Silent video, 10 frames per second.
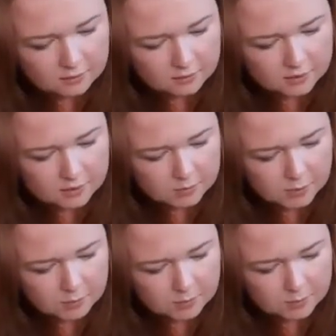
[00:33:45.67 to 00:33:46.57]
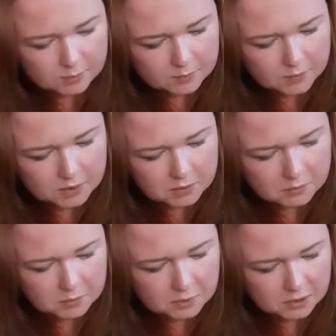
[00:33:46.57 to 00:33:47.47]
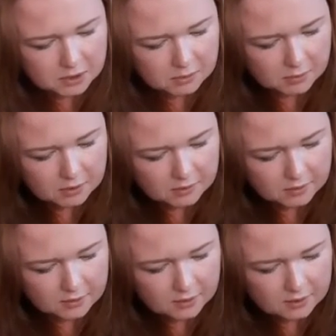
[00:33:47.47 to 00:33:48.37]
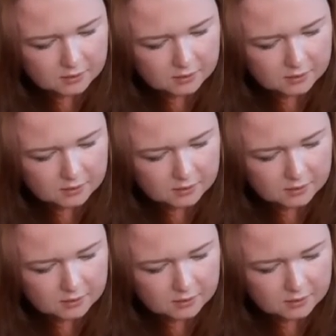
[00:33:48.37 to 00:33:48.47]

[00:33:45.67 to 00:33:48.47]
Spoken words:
Just put some more glue on there,